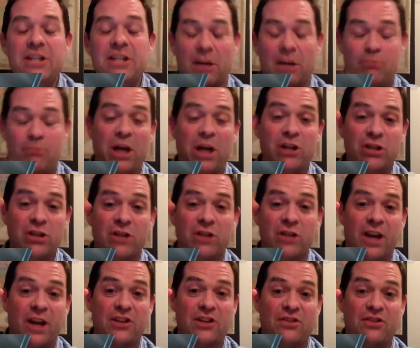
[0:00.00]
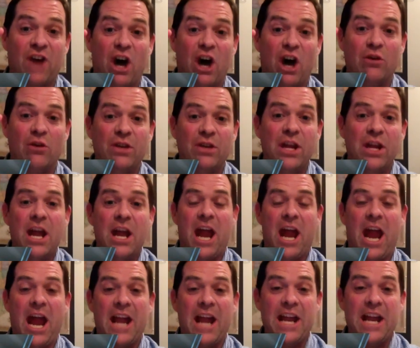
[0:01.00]
took a picture of it on his phone,
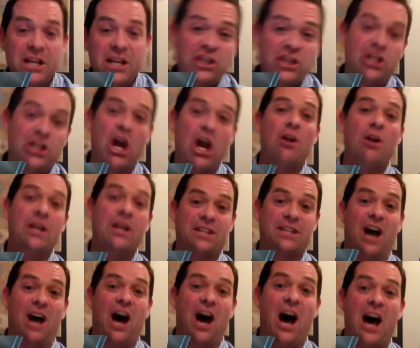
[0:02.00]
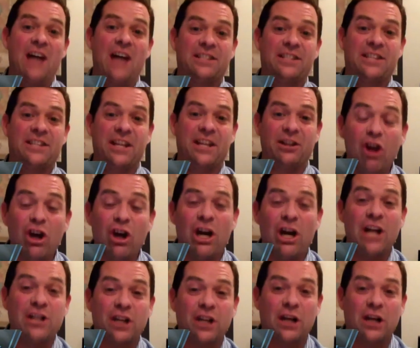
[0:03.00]
and he showed it to us. Said, "Look,
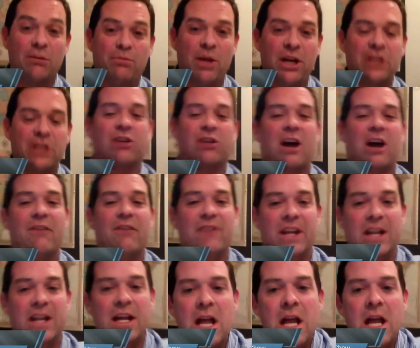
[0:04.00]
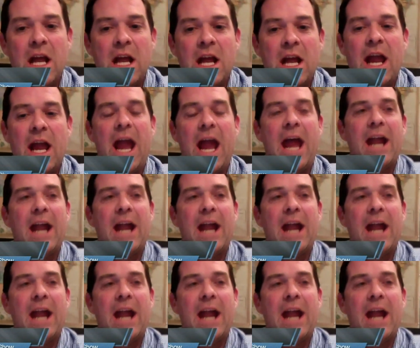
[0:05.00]
I took a picture of it." And